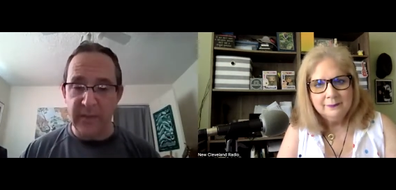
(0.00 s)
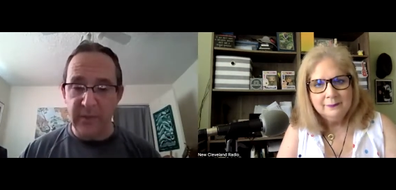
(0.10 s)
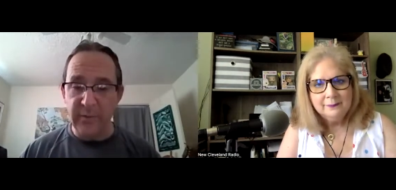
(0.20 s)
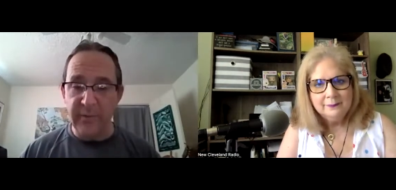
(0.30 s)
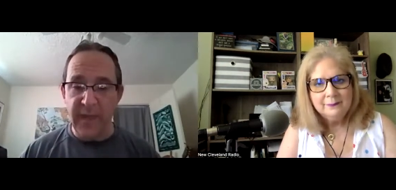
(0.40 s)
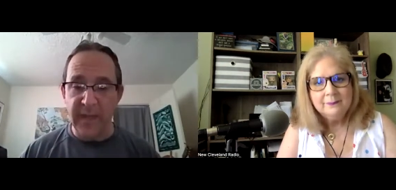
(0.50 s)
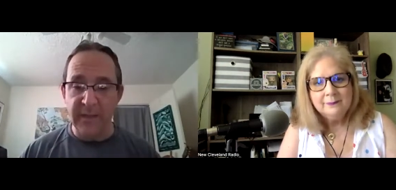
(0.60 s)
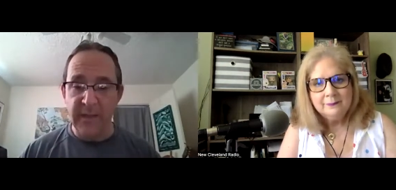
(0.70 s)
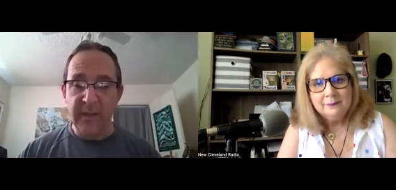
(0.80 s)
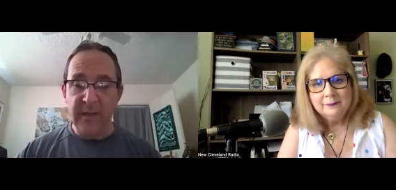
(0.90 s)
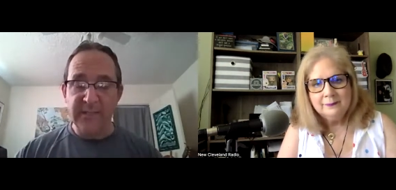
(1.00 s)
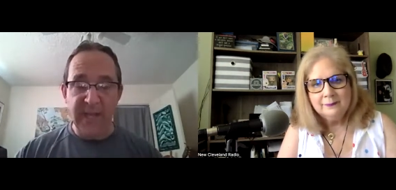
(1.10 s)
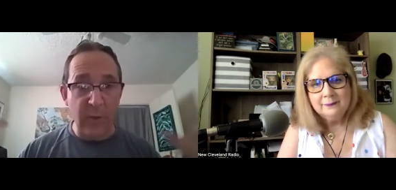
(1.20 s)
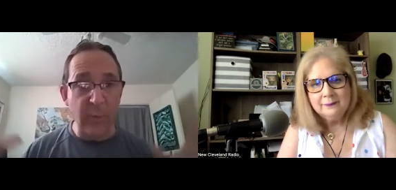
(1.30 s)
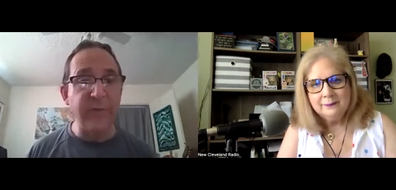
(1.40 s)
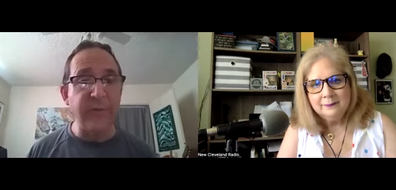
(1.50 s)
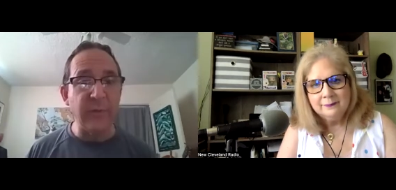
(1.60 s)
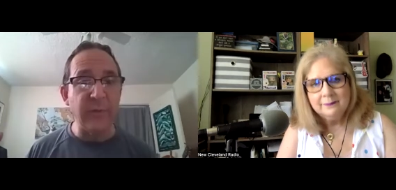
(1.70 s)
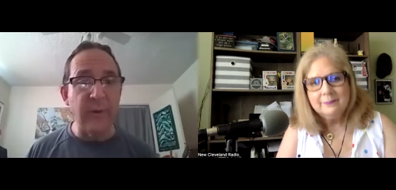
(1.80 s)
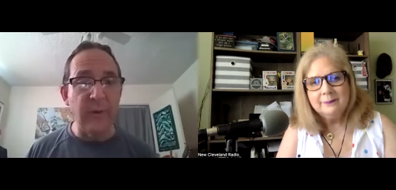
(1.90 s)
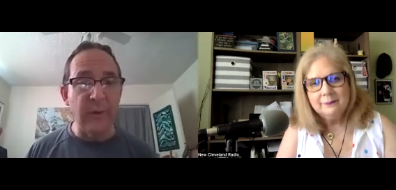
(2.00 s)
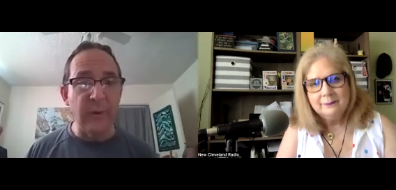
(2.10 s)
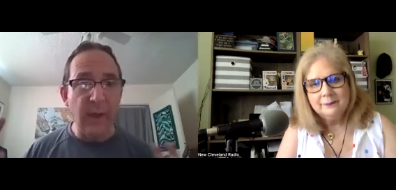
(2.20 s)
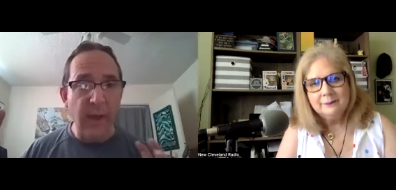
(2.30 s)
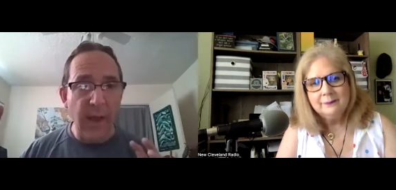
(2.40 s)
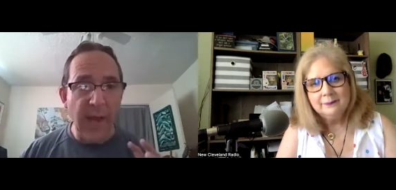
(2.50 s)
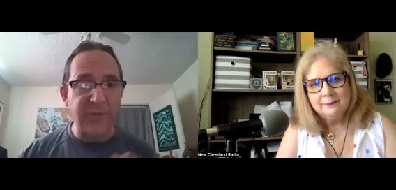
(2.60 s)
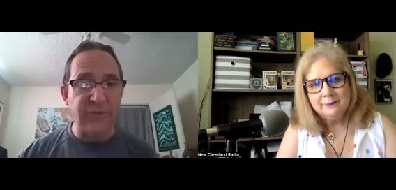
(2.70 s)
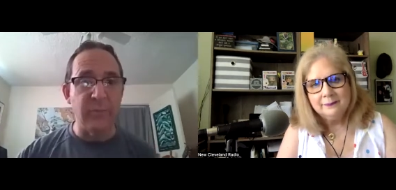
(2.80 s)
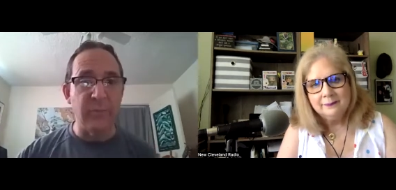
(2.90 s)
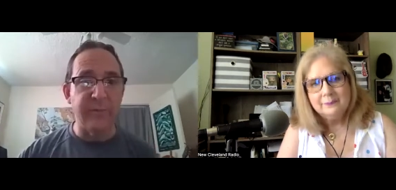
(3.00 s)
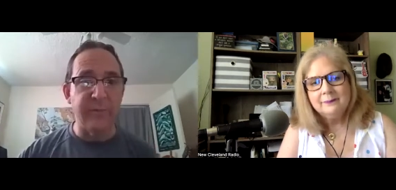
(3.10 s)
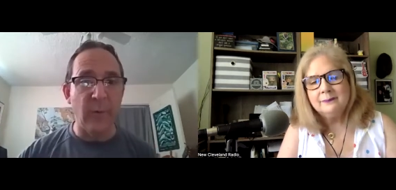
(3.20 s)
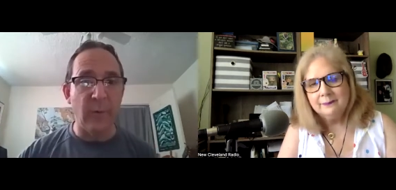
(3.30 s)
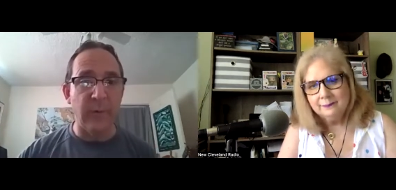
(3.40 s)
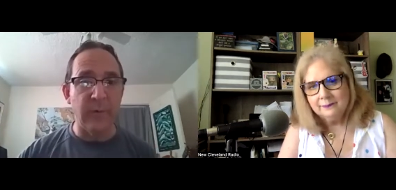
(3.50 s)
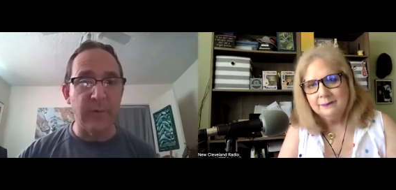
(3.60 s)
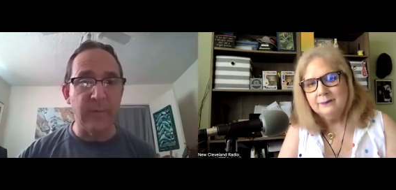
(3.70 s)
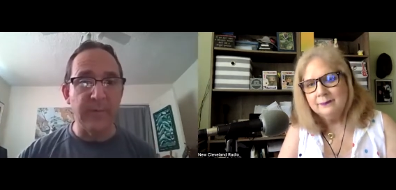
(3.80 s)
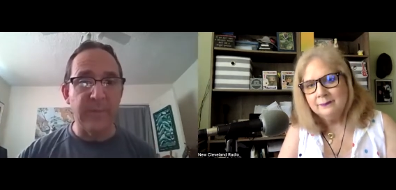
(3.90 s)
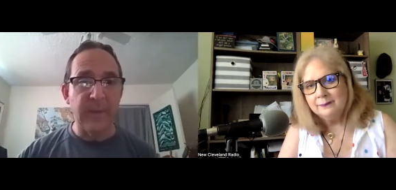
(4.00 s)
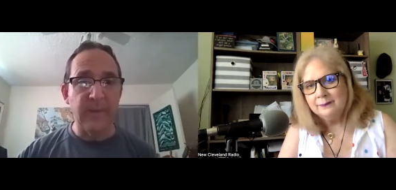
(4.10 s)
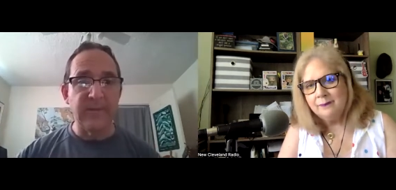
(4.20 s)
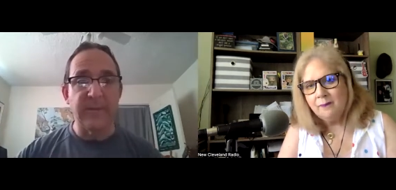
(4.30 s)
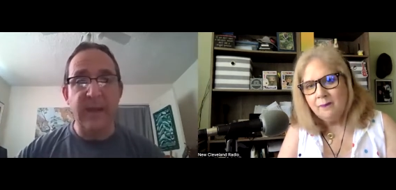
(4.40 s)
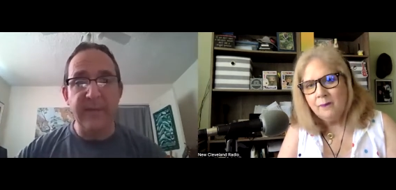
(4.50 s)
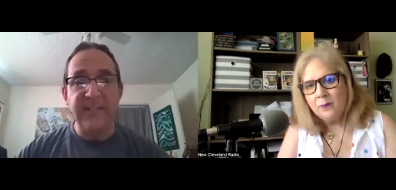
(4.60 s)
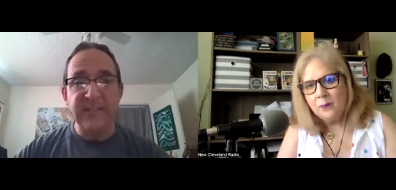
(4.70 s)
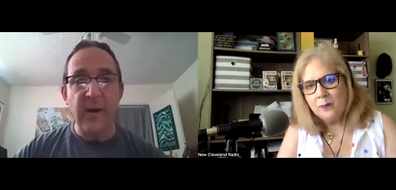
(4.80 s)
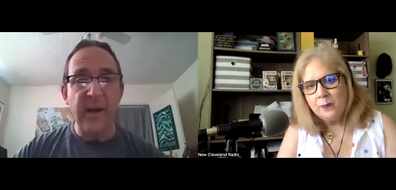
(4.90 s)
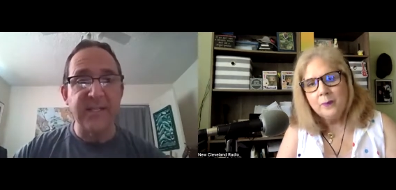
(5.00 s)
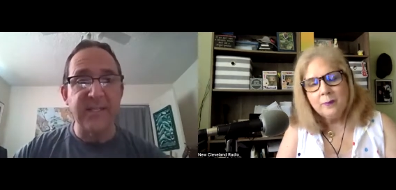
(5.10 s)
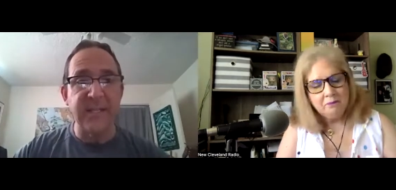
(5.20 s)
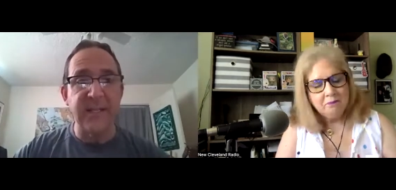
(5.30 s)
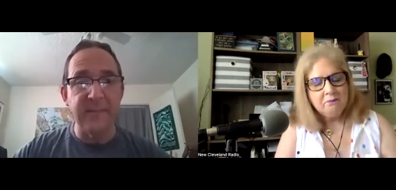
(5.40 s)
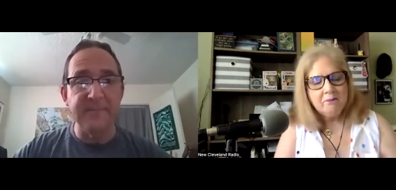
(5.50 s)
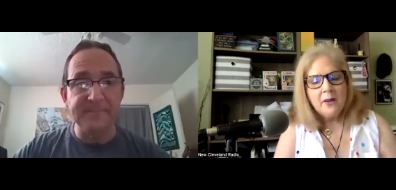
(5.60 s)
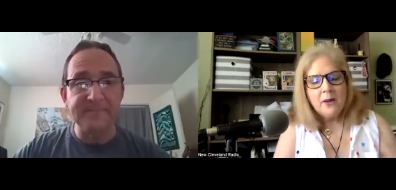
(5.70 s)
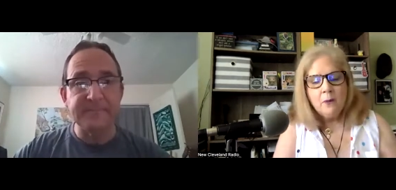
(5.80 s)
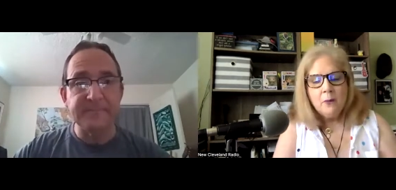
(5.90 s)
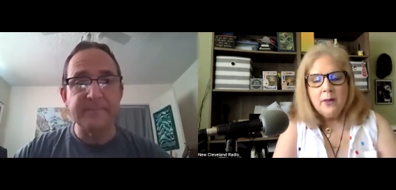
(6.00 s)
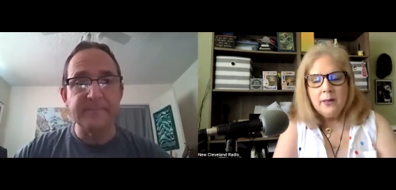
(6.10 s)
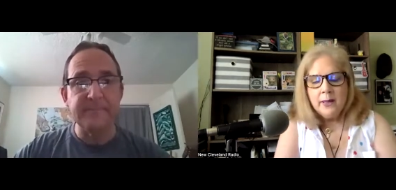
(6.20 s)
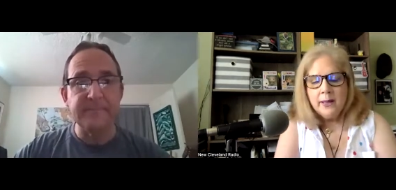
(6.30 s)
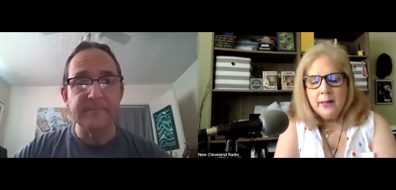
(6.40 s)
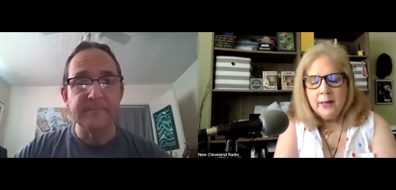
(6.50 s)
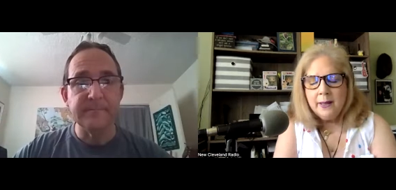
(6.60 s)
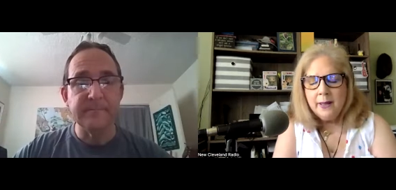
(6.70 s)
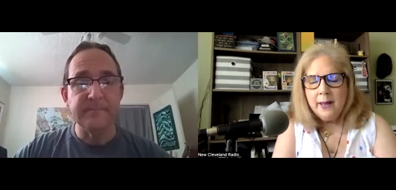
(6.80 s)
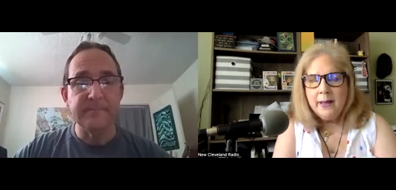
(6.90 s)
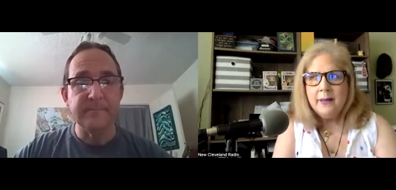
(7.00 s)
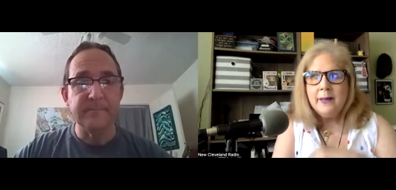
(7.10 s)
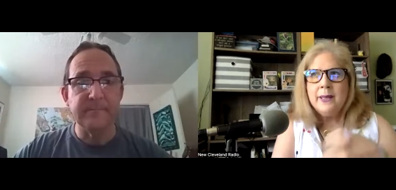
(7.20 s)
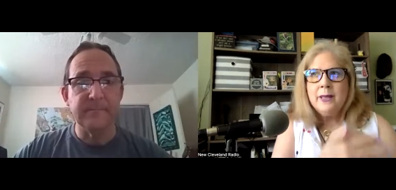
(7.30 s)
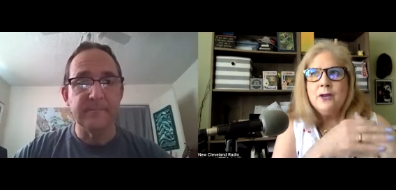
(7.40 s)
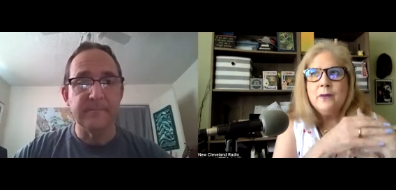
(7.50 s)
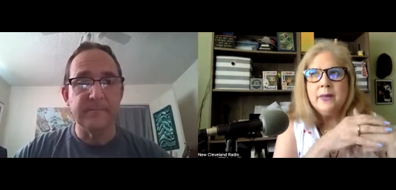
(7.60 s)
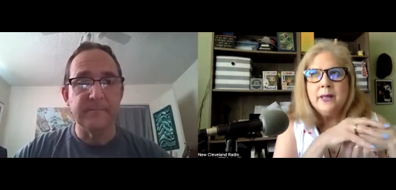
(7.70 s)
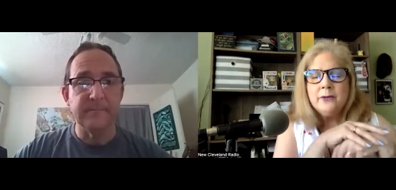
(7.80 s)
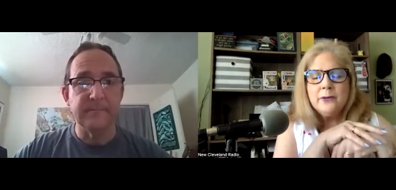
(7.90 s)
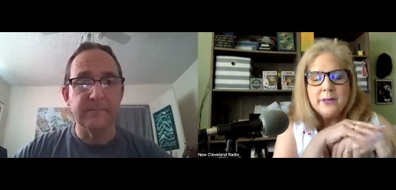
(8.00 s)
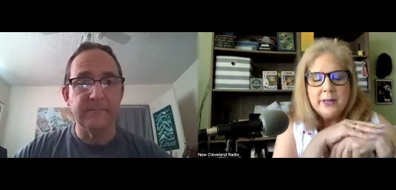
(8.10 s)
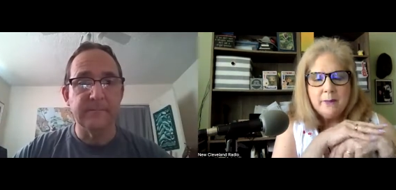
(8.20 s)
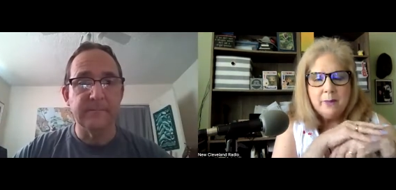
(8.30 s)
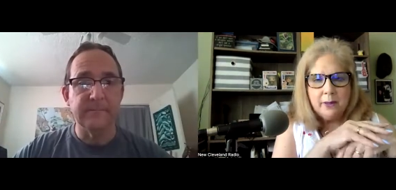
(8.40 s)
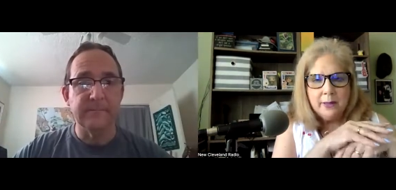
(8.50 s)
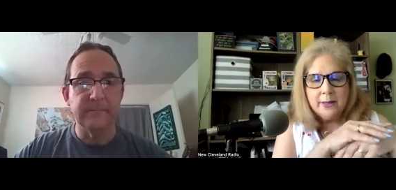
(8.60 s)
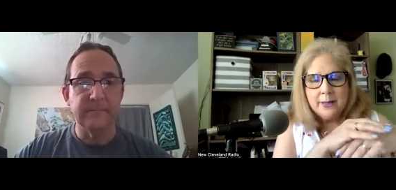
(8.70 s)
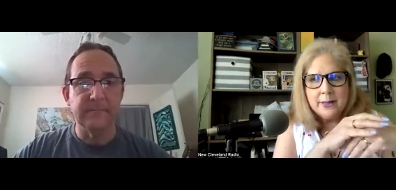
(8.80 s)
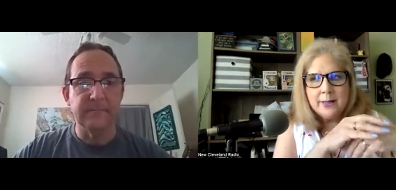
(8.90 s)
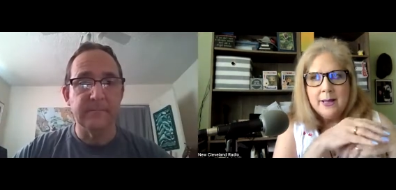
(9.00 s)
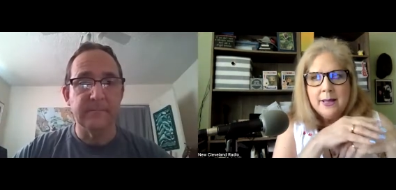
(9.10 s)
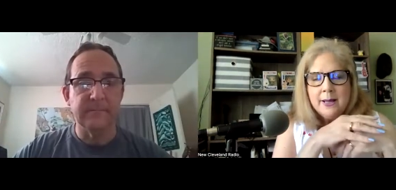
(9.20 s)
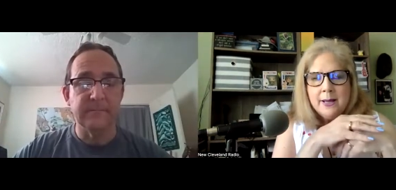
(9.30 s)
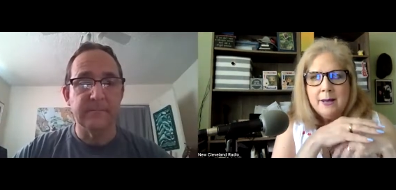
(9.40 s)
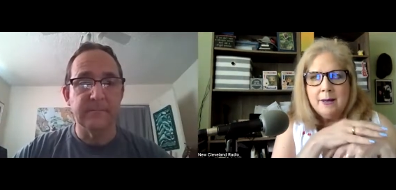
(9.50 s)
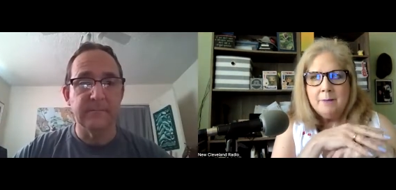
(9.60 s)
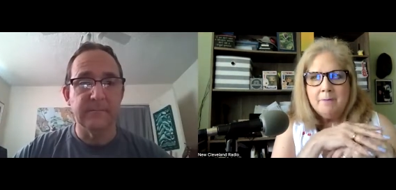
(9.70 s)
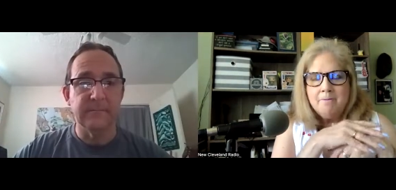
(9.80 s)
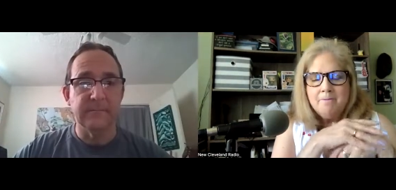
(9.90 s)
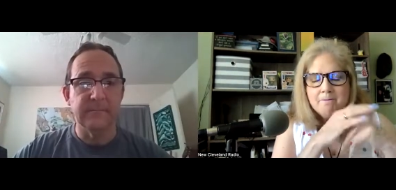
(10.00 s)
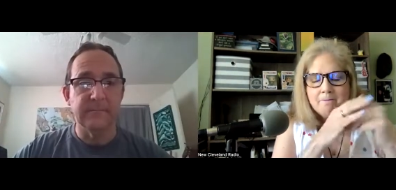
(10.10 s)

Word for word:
Speaker 1: you then take with you as you move forward. So that that's how I see it.
Speaker 2: Well, you know, the interesting part is, um,